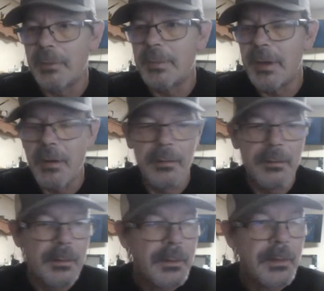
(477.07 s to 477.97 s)
But
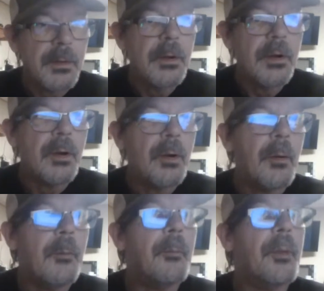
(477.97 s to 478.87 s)
let me
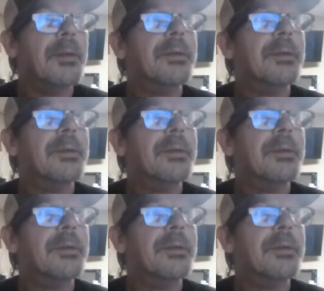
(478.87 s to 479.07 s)
go